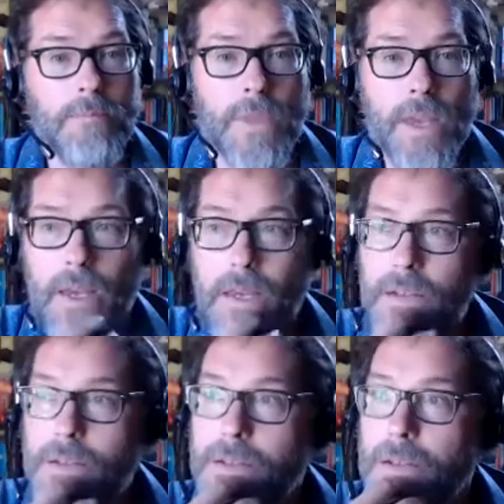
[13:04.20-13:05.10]

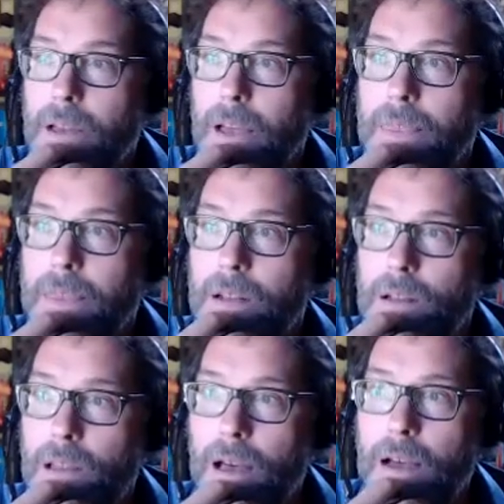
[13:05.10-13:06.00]
And I think a
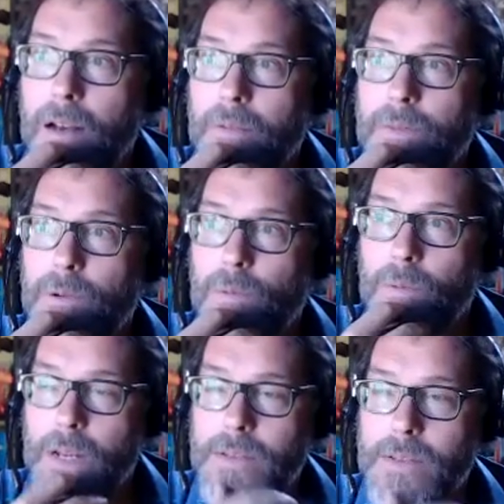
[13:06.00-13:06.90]
lot of the
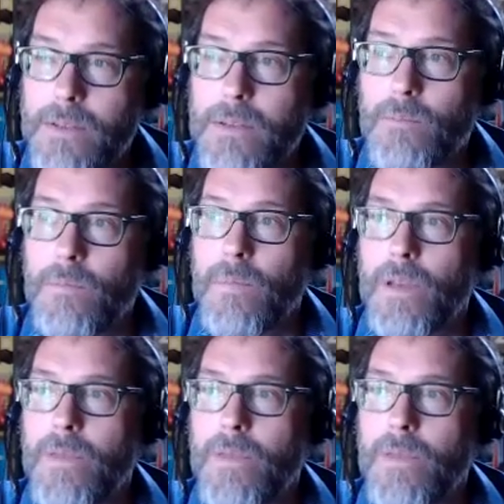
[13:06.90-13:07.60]
racism